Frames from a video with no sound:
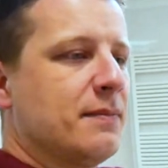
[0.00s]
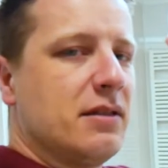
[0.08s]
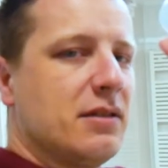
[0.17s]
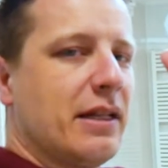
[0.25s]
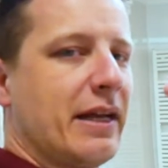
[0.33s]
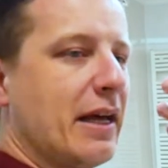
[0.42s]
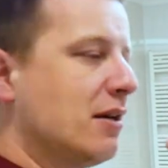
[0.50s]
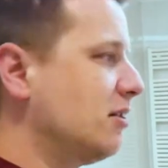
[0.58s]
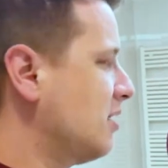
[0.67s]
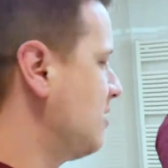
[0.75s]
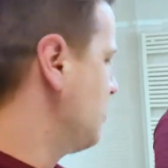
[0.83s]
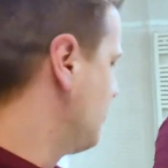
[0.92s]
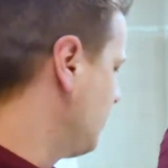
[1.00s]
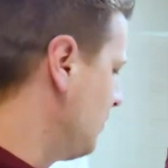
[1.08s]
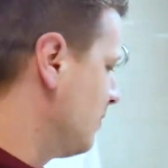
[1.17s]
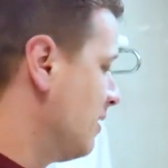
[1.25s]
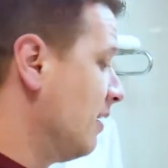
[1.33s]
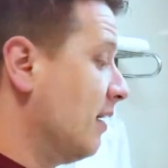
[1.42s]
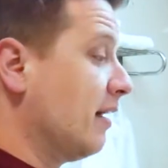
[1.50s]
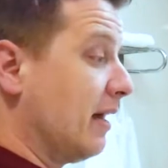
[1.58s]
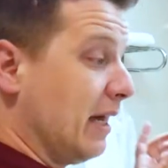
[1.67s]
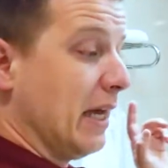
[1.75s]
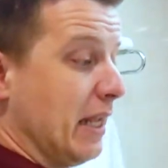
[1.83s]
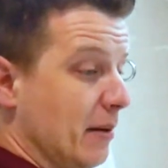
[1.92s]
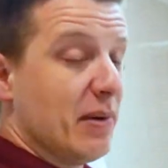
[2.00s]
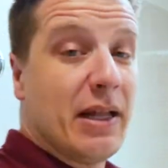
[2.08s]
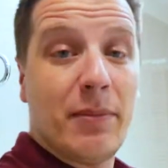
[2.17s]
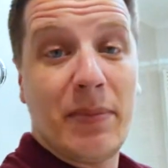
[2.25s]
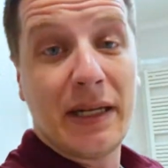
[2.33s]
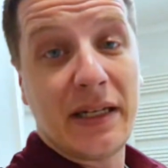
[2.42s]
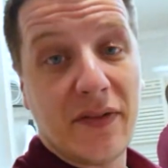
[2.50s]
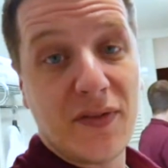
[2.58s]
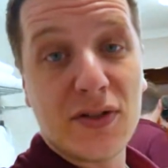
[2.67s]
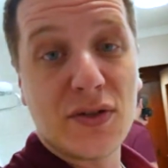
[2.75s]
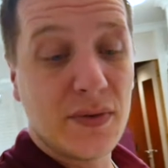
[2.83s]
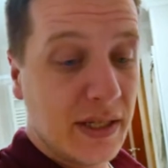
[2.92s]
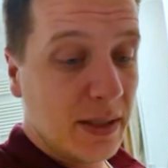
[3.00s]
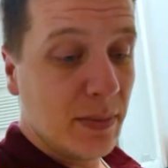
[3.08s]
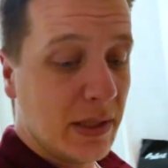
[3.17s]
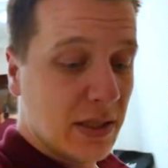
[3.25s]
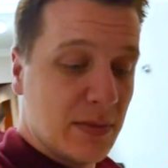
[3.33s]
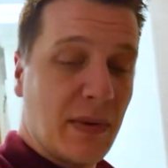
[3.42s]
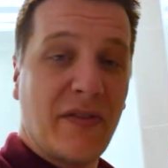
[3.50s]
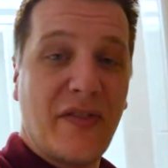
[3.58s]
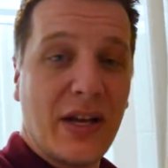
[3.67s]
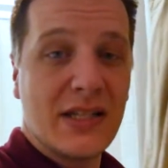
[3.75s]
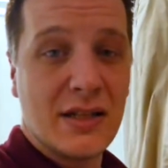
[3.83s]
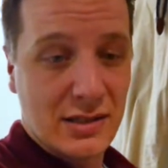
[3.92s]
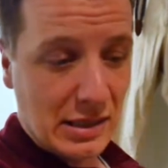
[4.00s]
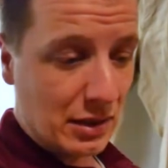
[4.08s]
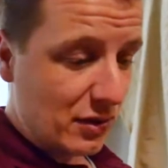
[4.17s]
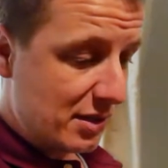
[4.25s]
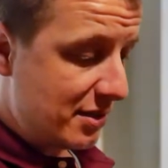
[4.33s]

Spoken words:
This is like energizing cream. And it made a big difference already because my face does not look as